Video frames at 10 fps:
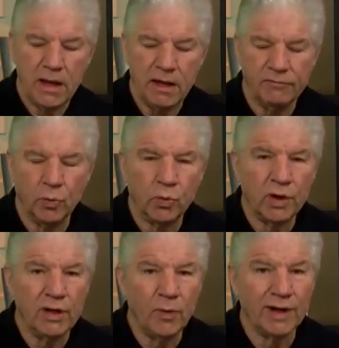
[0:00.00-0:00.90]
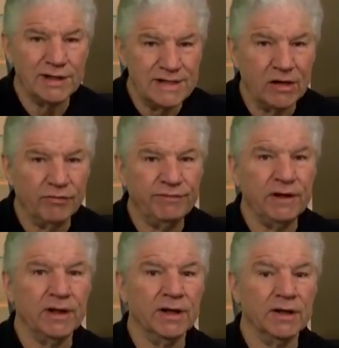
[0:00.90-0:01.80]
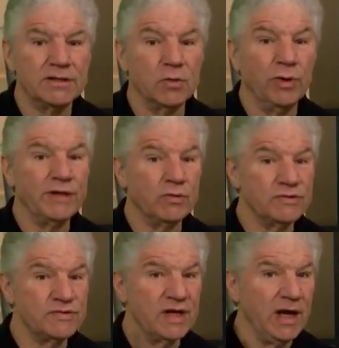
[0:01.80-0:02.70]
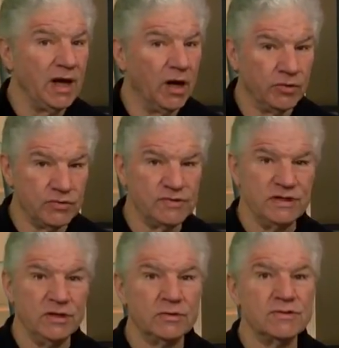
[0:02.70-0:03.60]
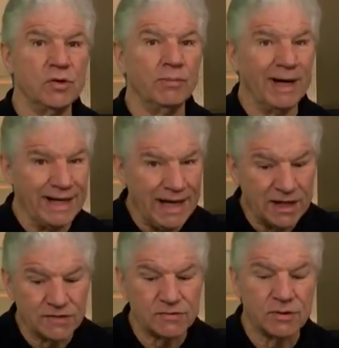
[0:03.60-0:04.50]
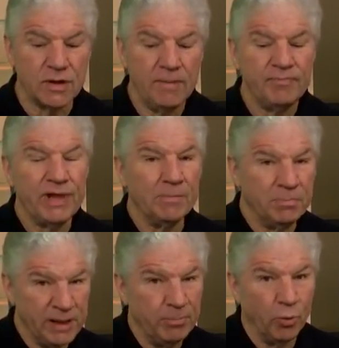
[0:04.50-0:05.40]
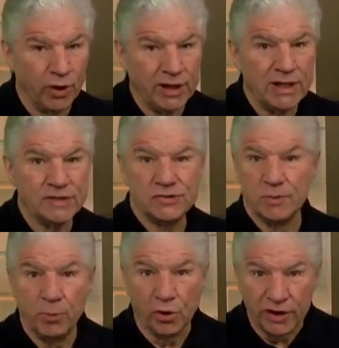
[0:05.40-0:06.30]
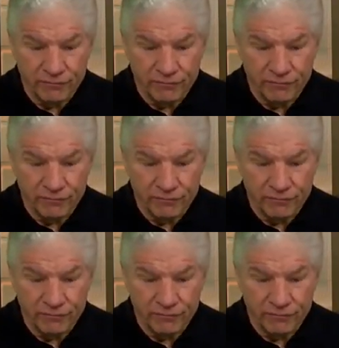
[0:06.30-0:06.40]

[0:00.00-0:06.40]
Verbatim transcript: If you really want to delve in to what they were saying hundreds of years ago about cancer, that big boy is your book.